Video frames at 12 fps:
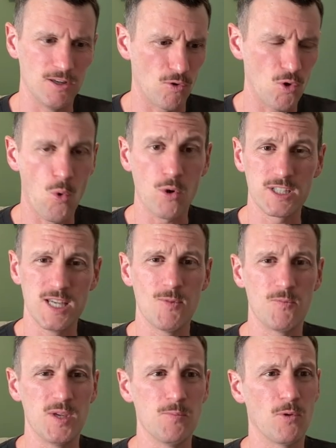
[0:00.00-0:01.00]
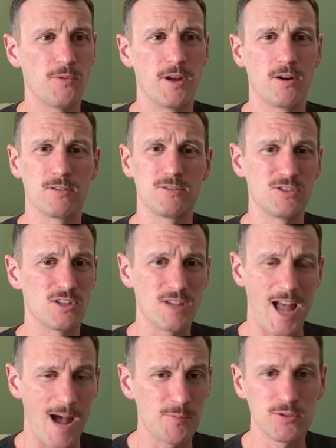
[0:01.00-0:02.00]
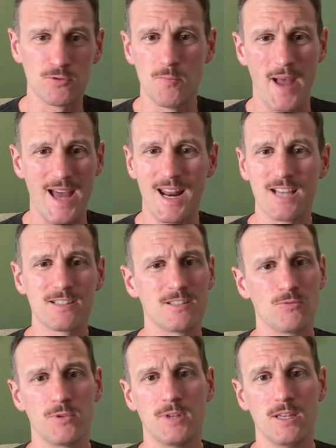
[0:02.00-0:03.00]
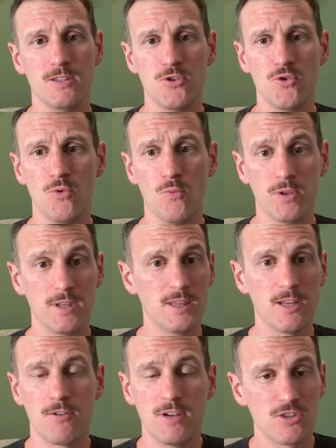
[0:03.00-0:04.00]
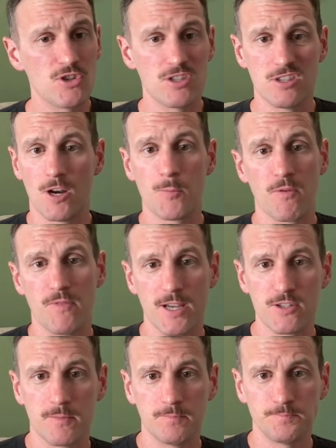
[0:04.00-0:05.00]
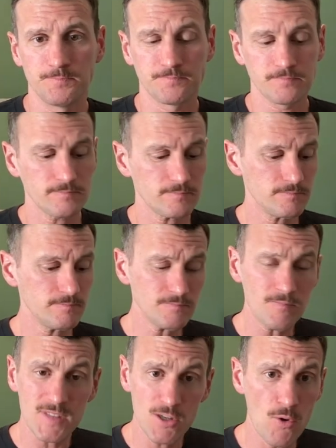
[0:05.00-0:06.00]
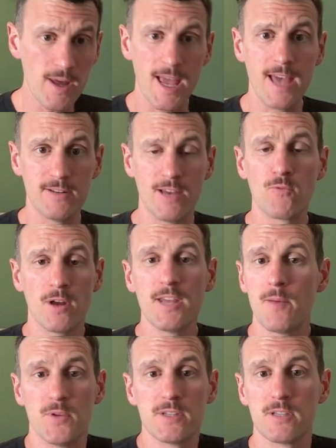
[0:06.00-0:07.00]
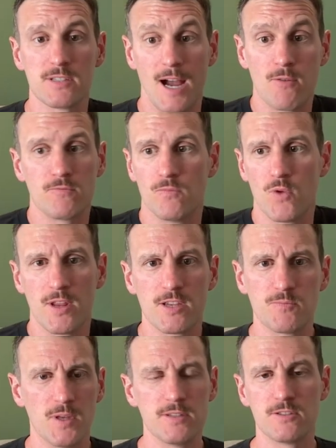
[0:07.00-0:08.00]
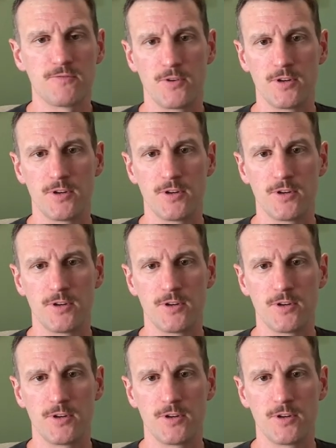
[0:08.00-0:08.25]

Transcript: core team of people that are just absolute badasses at what they do within their niches and their profession, and run that business. I would run this business for